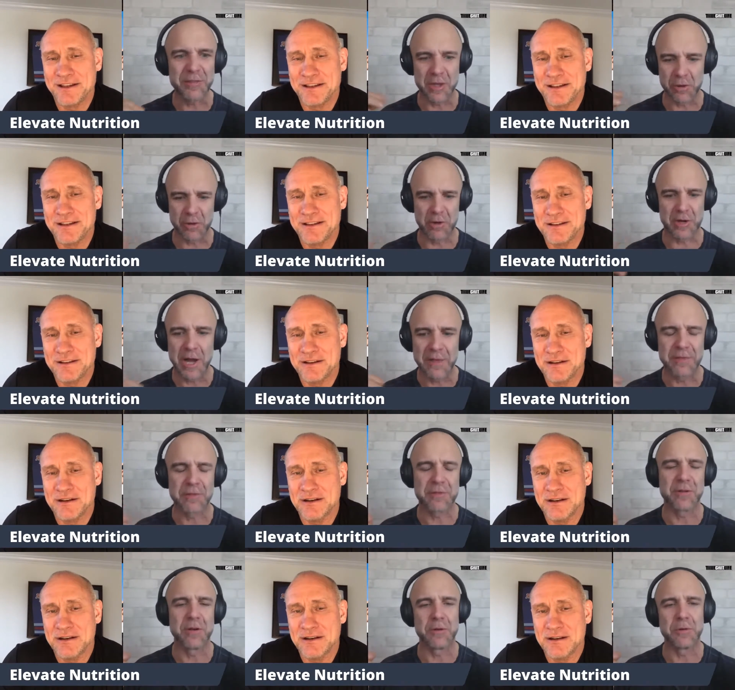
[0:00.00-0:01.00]
Speaker 1: that you're a guy that's
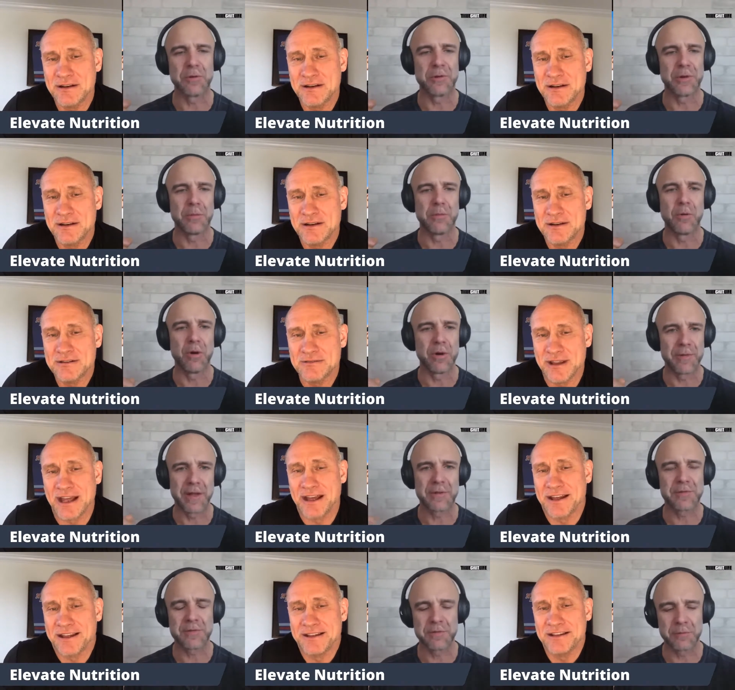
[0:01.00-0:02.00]
going to do a little more, and
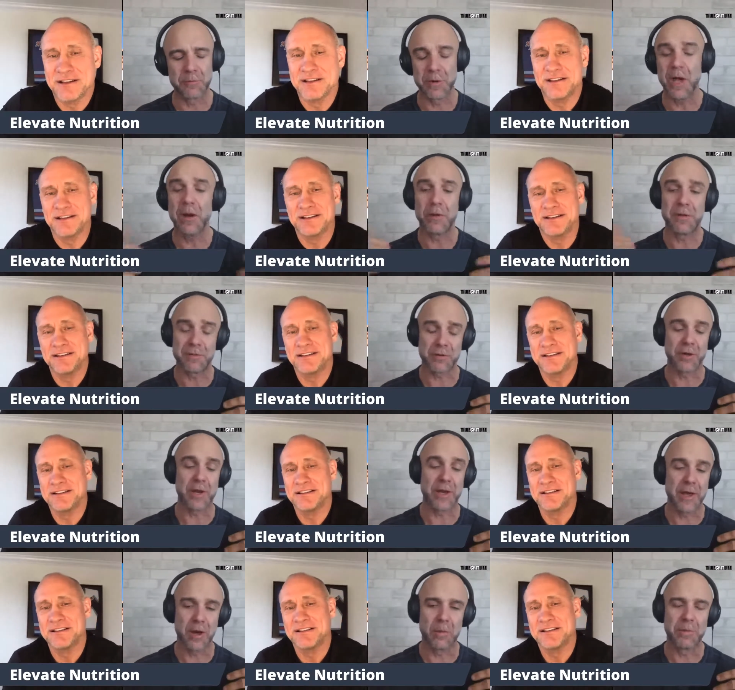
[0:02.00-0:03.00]
that's not only is it going
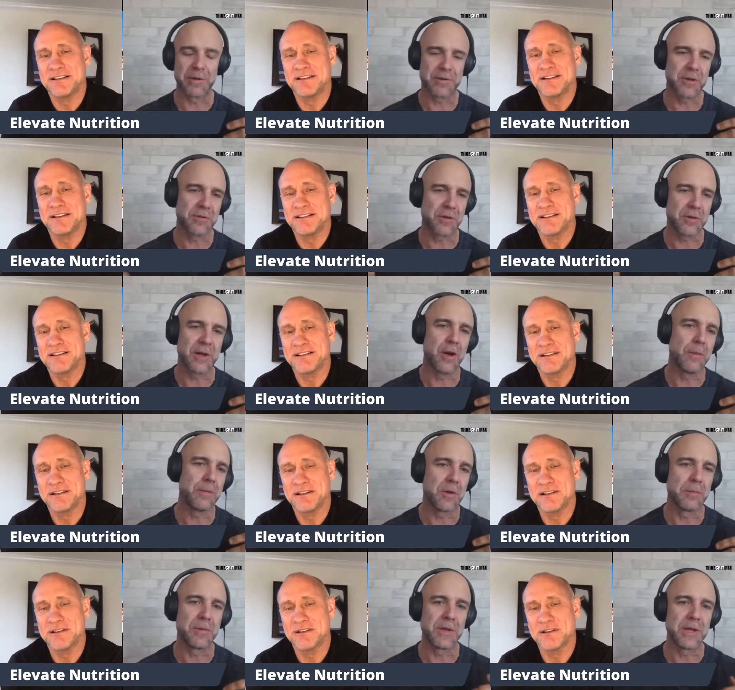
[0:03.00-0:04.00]
to help, but it's also going to help
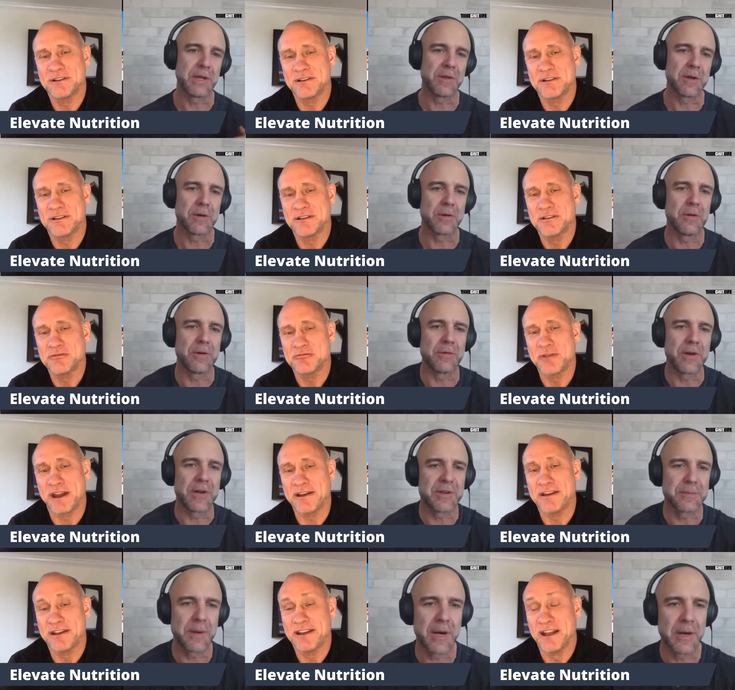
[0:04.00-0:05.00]
you believe that you're going the right
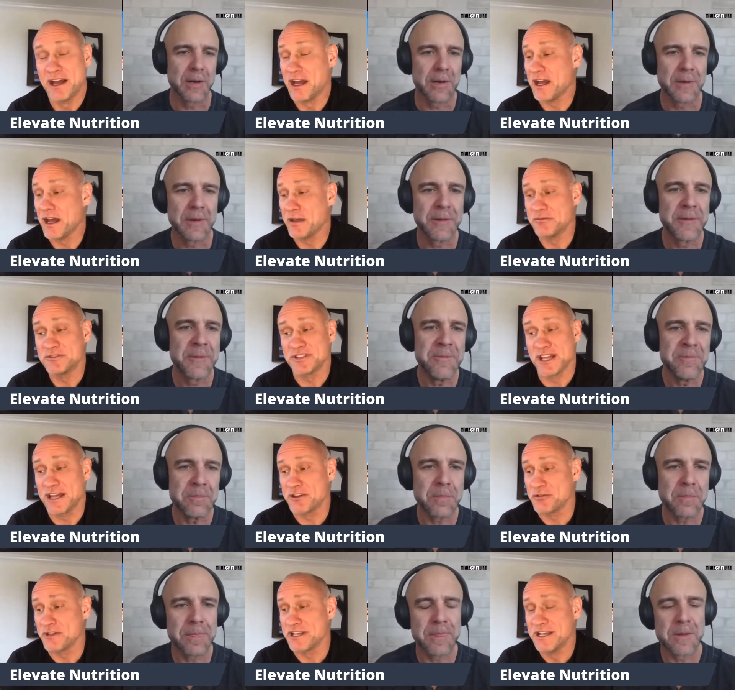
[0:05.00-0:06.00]
spot. I,
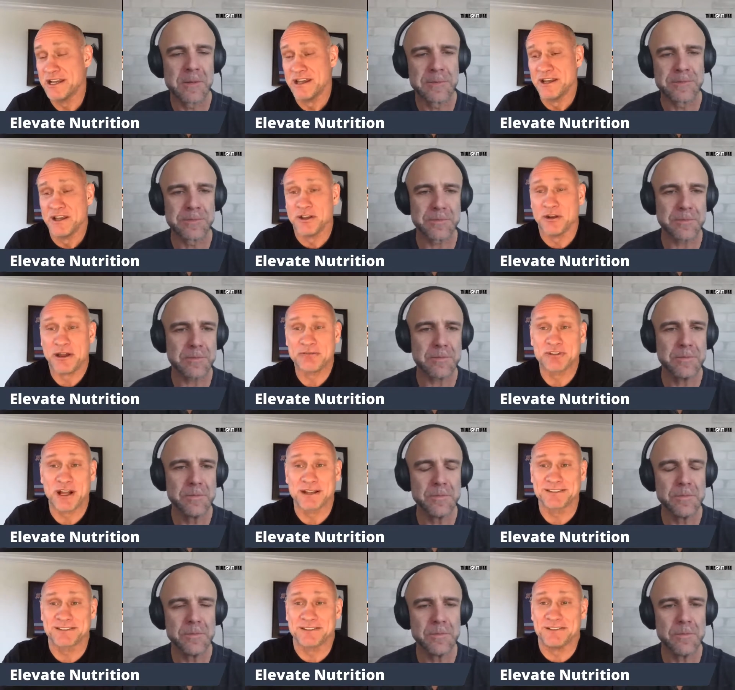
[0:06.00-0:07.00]
I
Speaker 2: agree. You know, I've
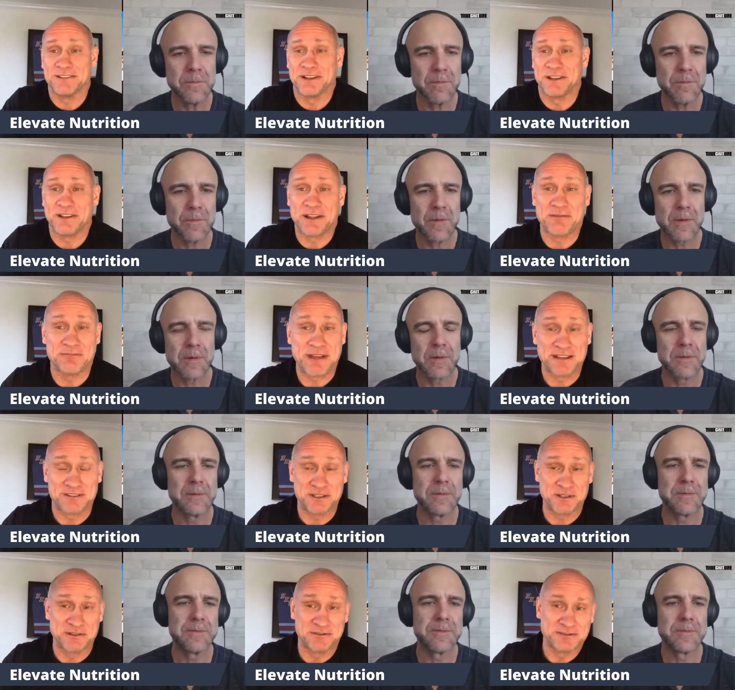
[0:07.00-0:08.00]
talked I, I
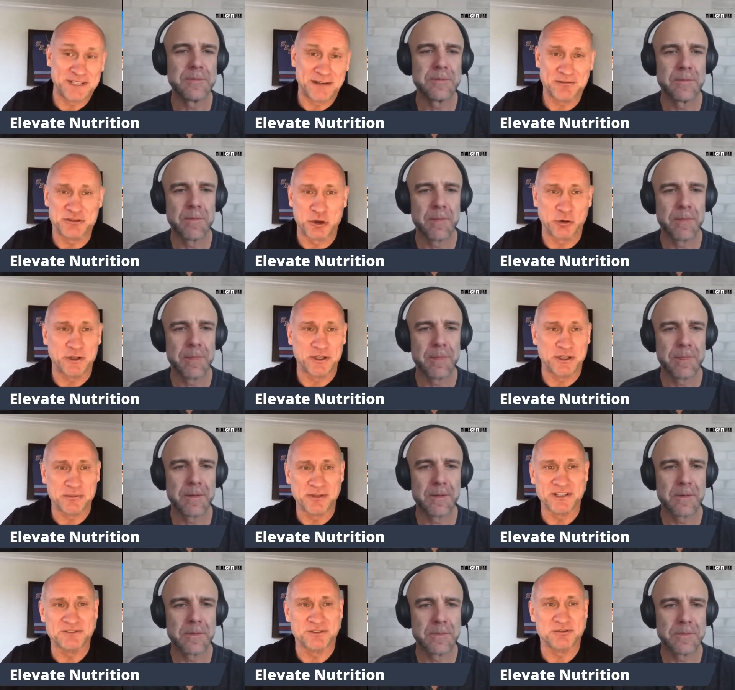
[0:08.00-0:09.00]
said kind of jokingly,
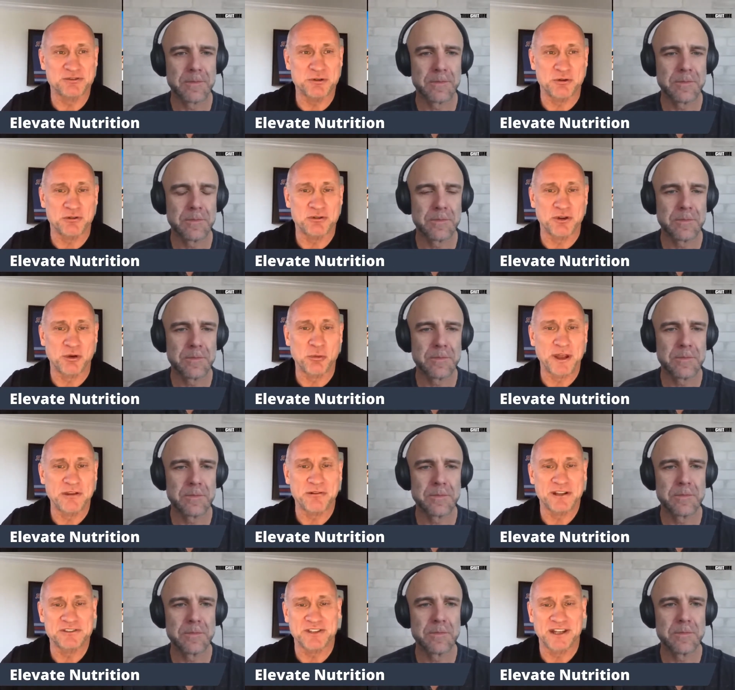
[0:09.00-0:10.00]
but it's the truth. You know,
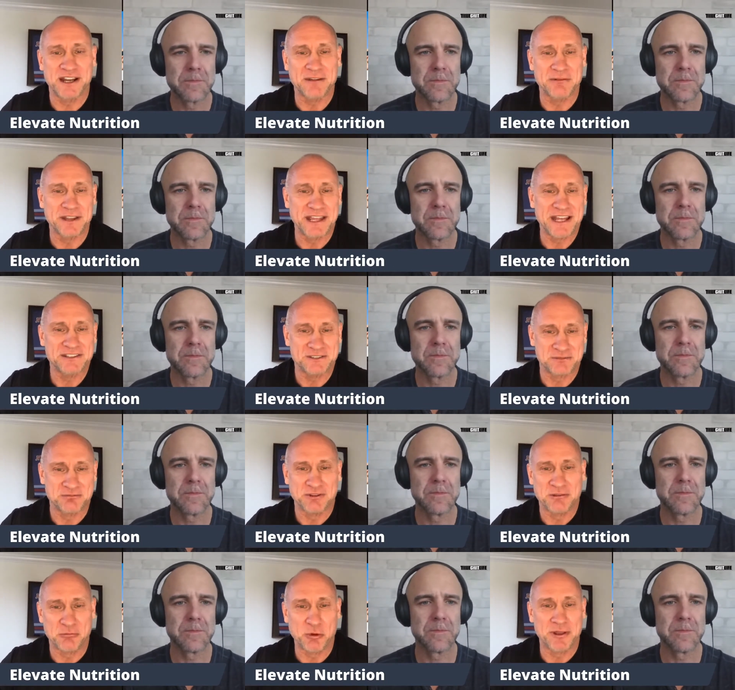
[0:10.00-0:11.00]
Wayne Gretzky and I really had just
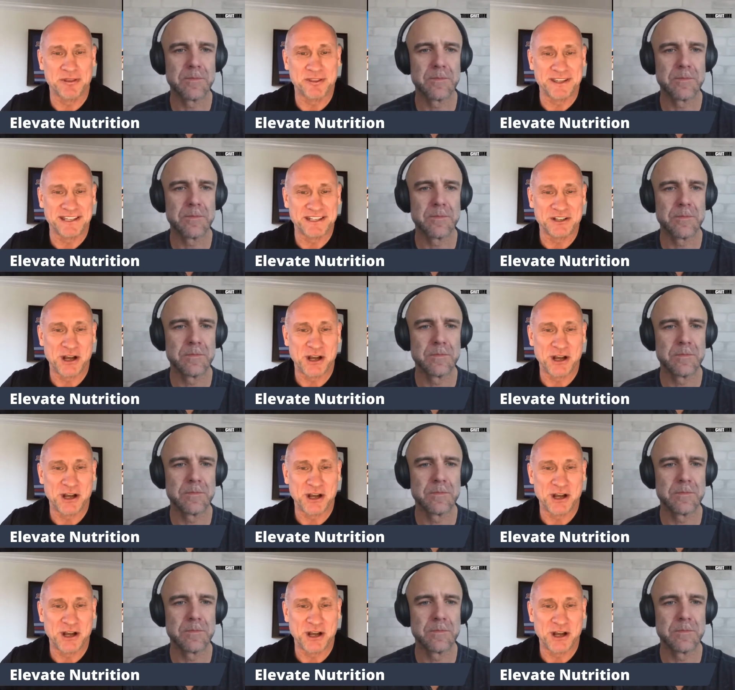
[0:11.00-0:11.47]
one thing in